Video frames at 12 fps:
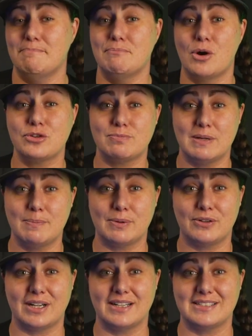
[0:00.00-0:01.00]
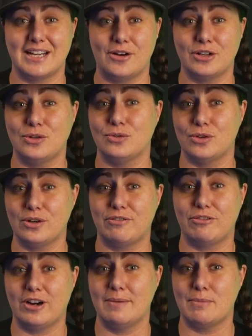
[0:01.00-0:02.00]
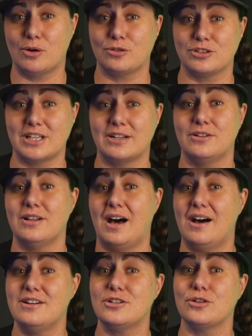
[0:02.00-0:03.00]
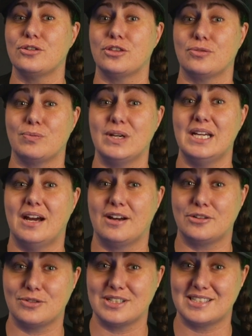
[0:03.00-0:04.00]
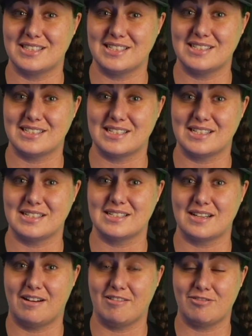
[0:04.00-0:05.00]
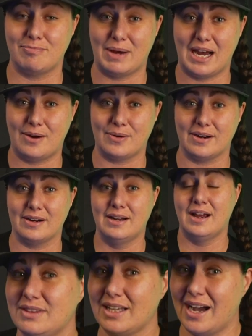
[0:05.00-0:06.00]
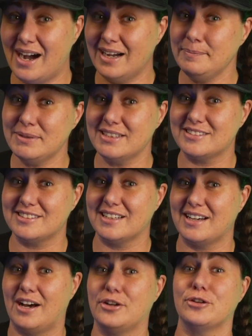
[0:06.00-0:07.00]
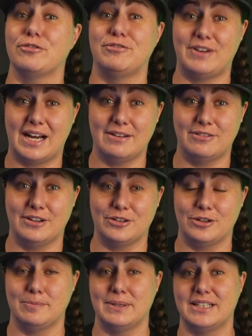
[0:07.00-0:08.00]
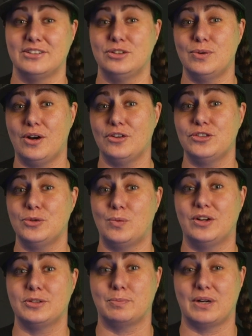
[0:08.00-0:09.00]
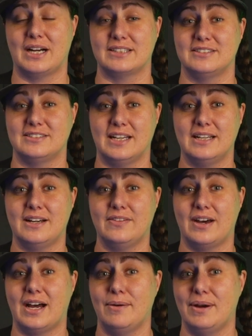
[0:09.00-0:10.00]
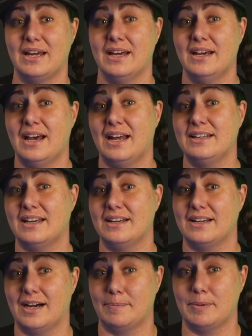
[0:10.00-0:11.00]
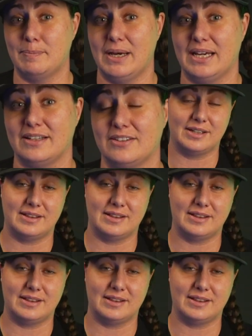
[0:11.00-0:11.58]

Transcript: Most people are going to tell you look for a motorcycle under 300 cc's of power. I'm going to say under 500 because you also want to practice getting on the highway and getting up to pace.